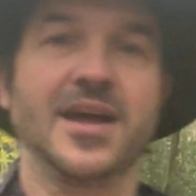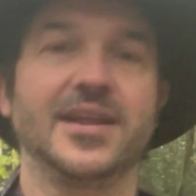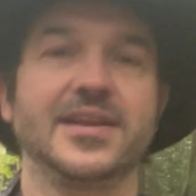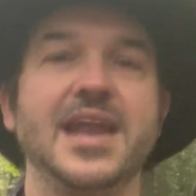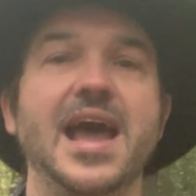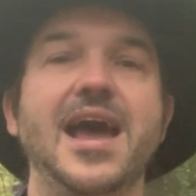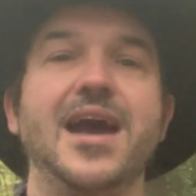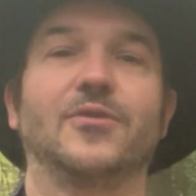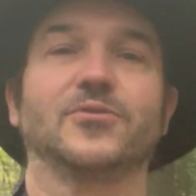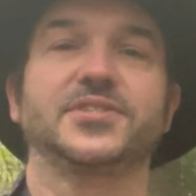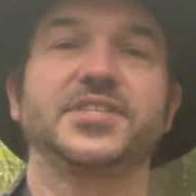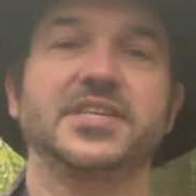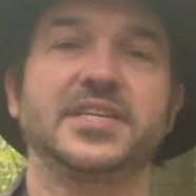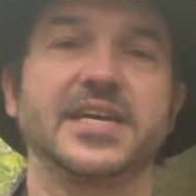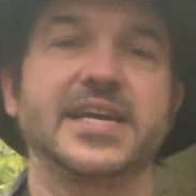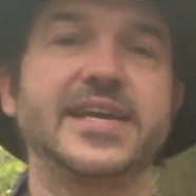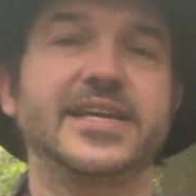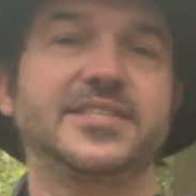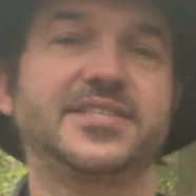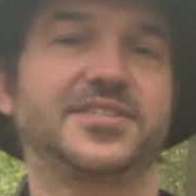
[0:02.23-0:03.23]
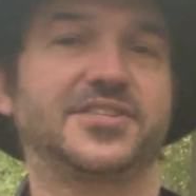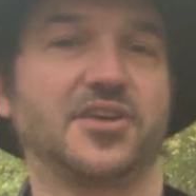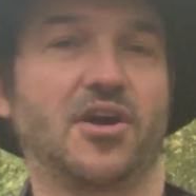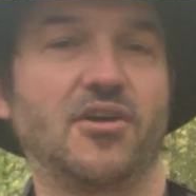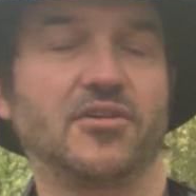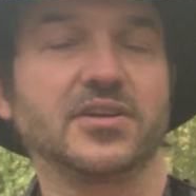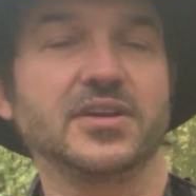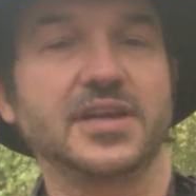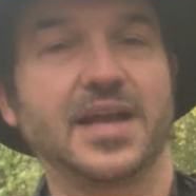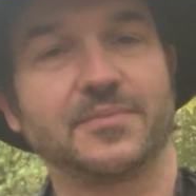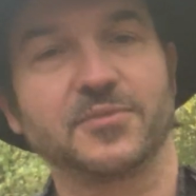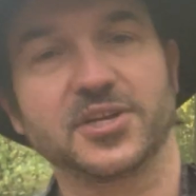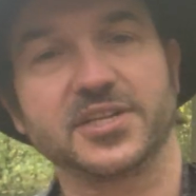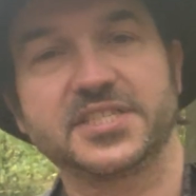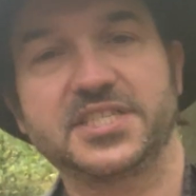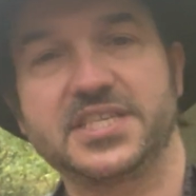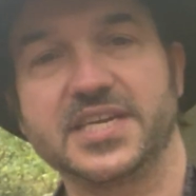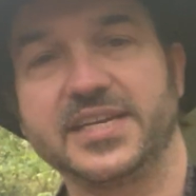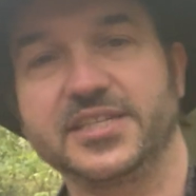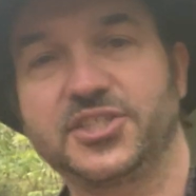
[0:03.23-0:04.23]
Now today's song I'm going to
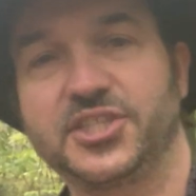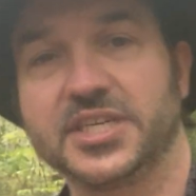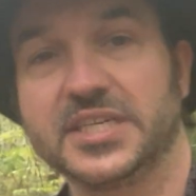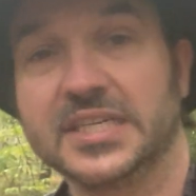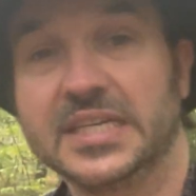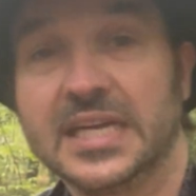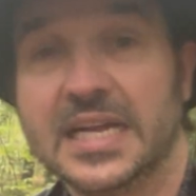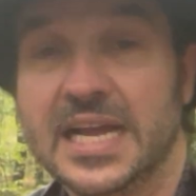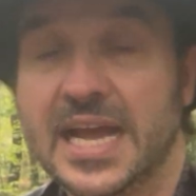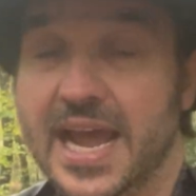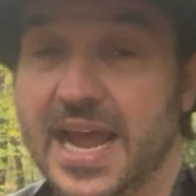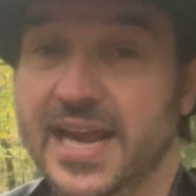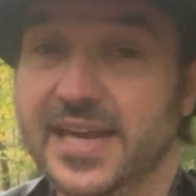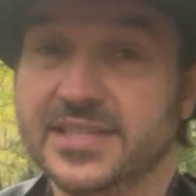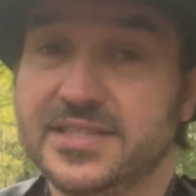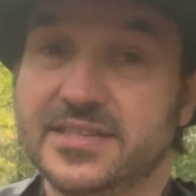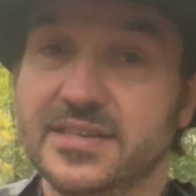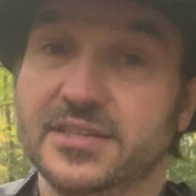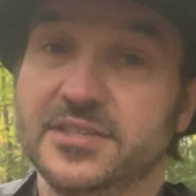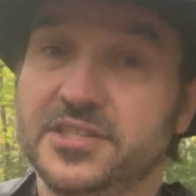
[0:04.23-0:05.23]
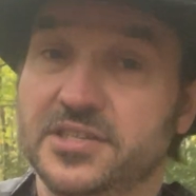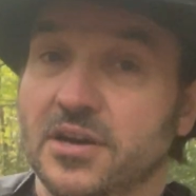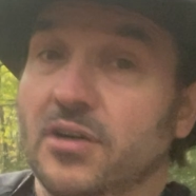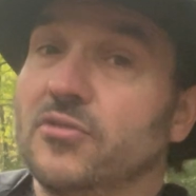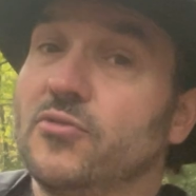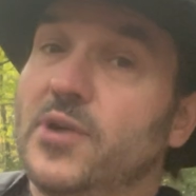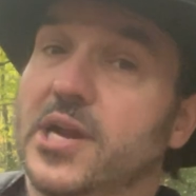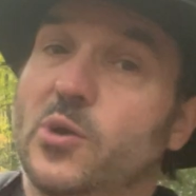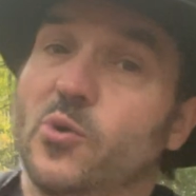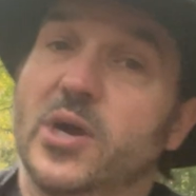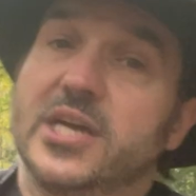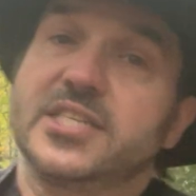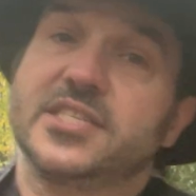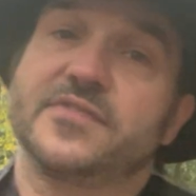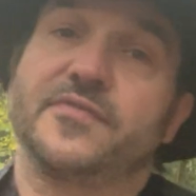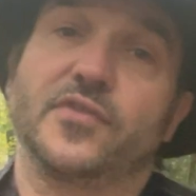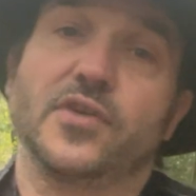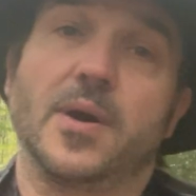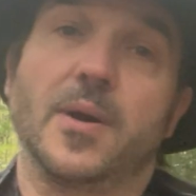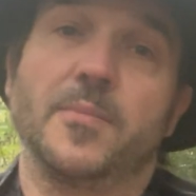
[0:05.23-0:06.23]
teach you is a song
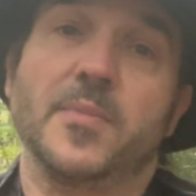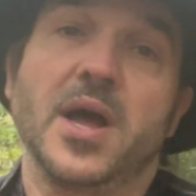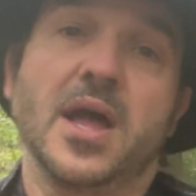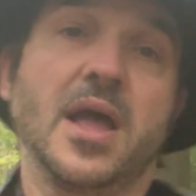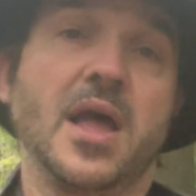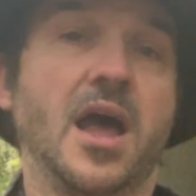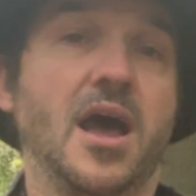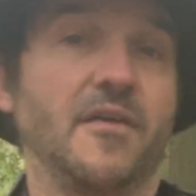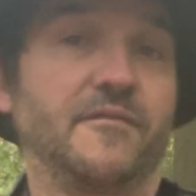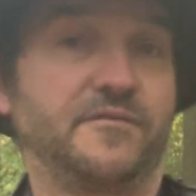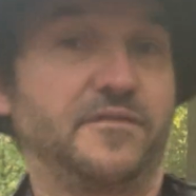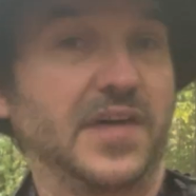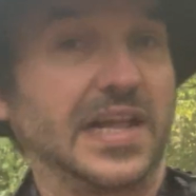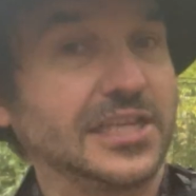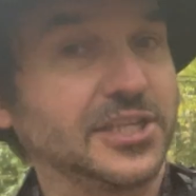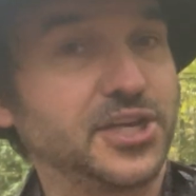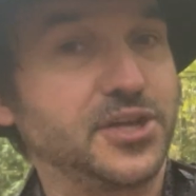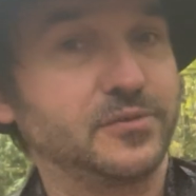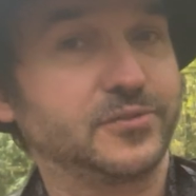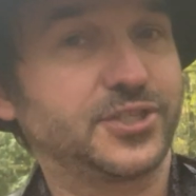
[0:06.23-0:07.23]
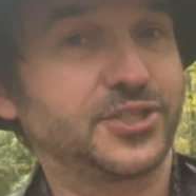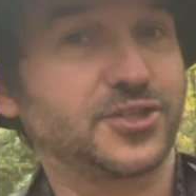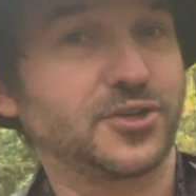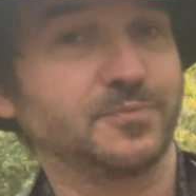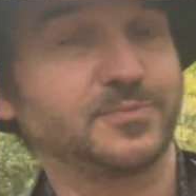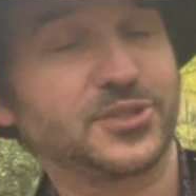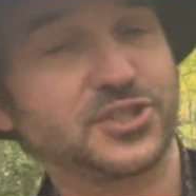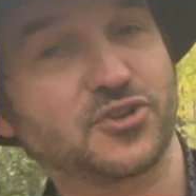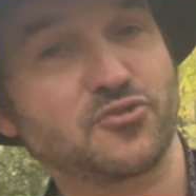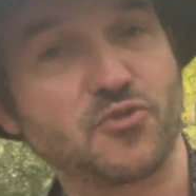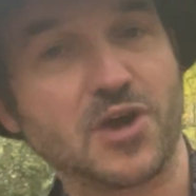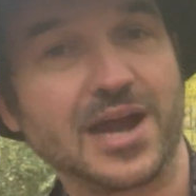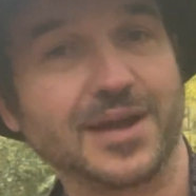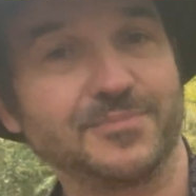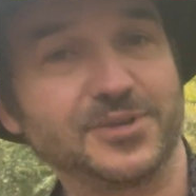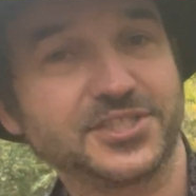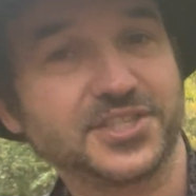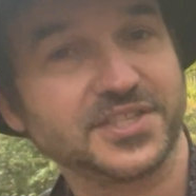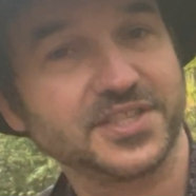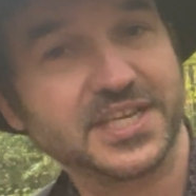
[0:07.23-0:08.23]
request from a valued
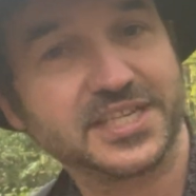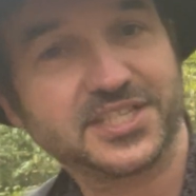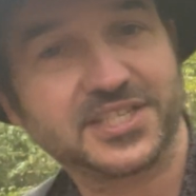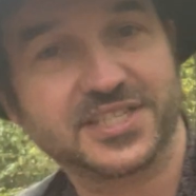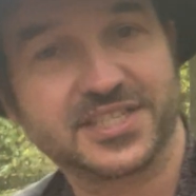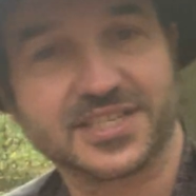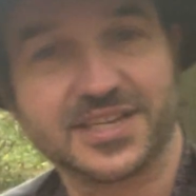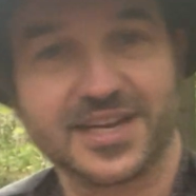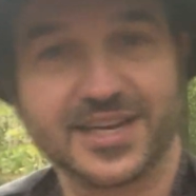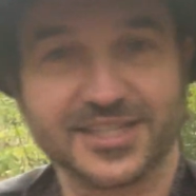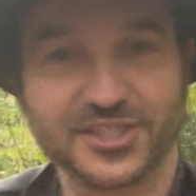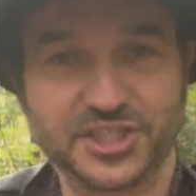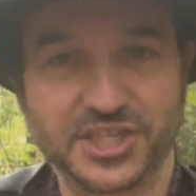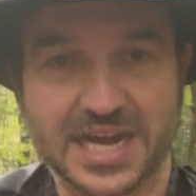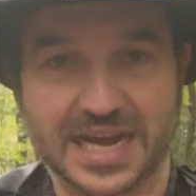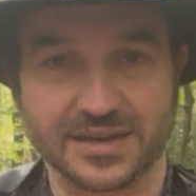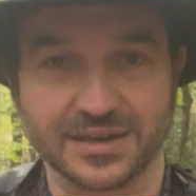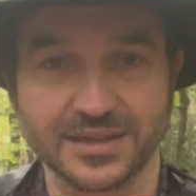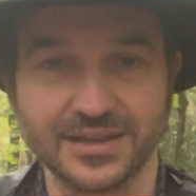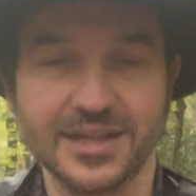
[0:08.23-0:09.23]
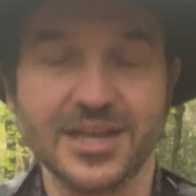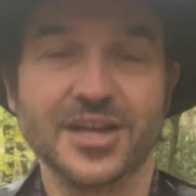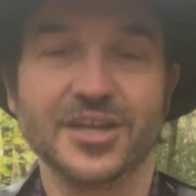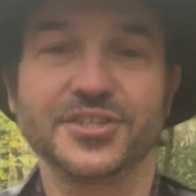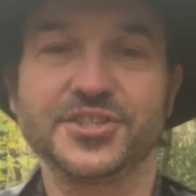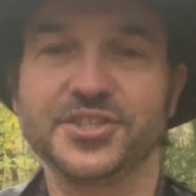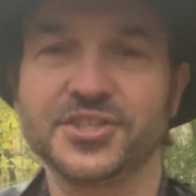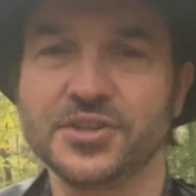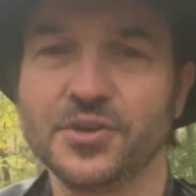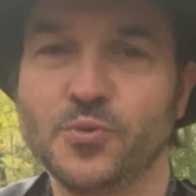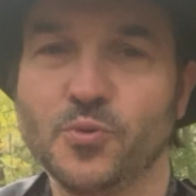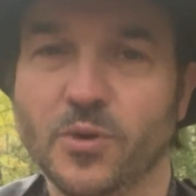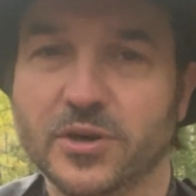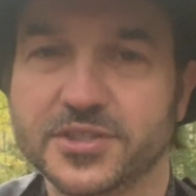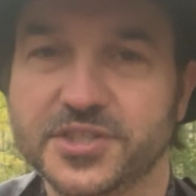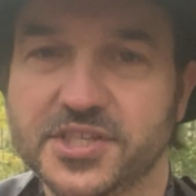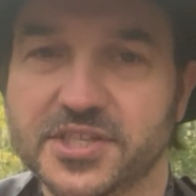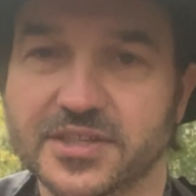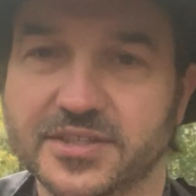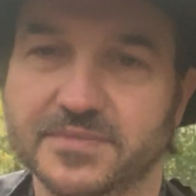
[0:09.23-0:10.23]
subscriber to this channel, Sue
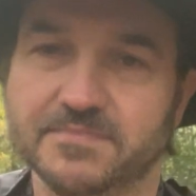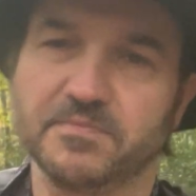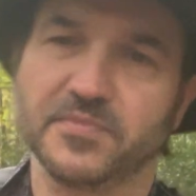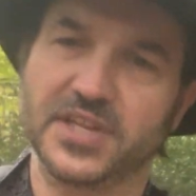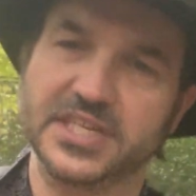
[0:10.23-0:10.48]
Watson.